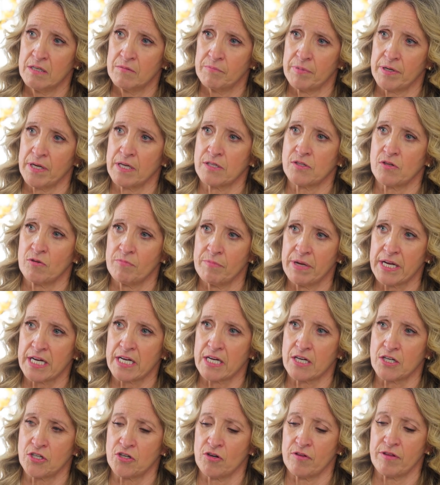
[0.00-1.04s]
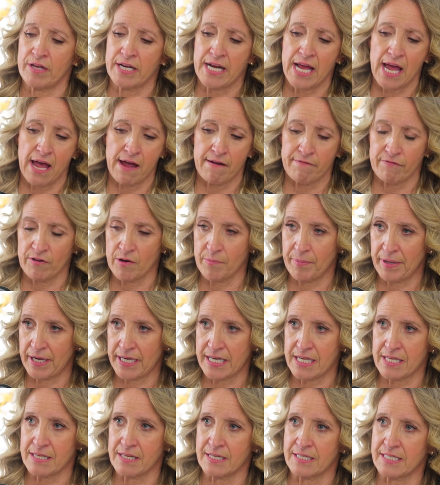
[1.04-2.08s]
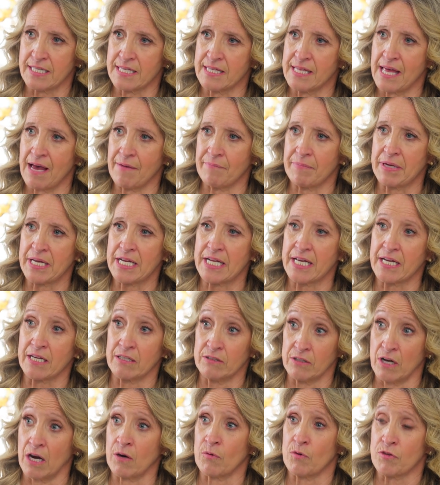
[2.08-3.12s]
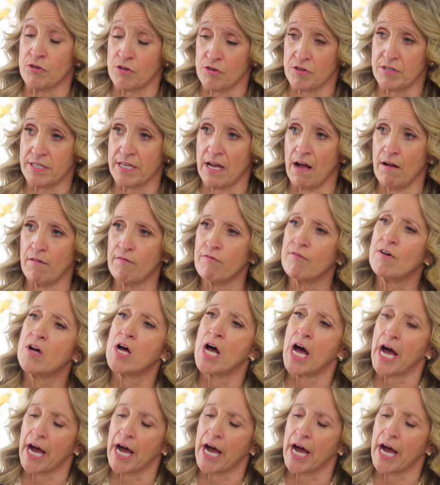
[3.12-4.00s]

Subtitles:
but also making sure that everybody that's in that meeting, along with yourself,